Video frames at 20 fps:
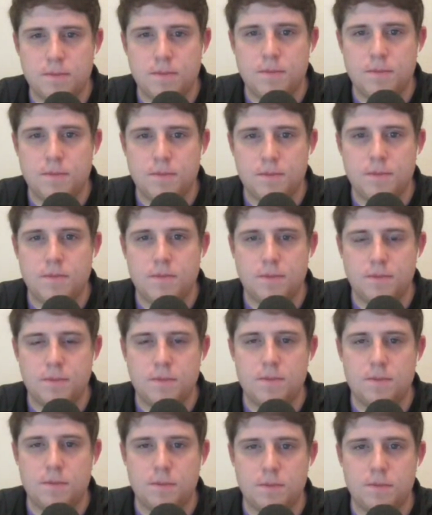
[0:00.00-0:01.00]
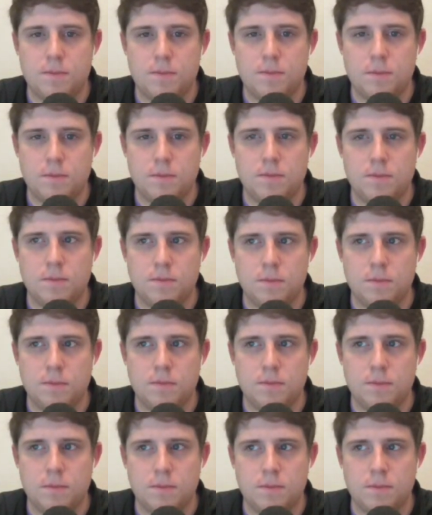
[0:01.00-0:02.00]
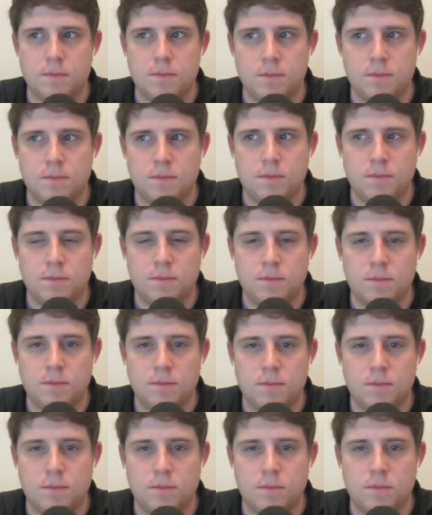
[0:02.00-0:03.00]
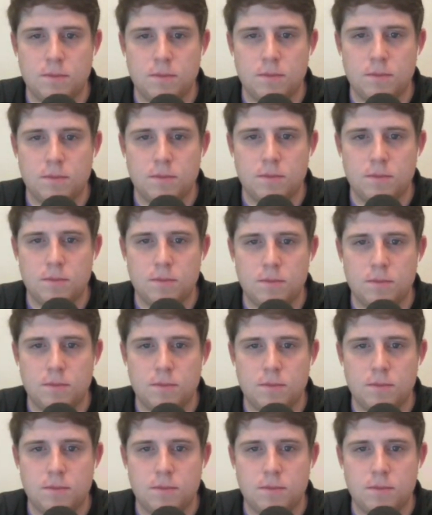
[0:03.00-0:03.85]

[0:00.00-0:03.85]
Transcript: [no speech]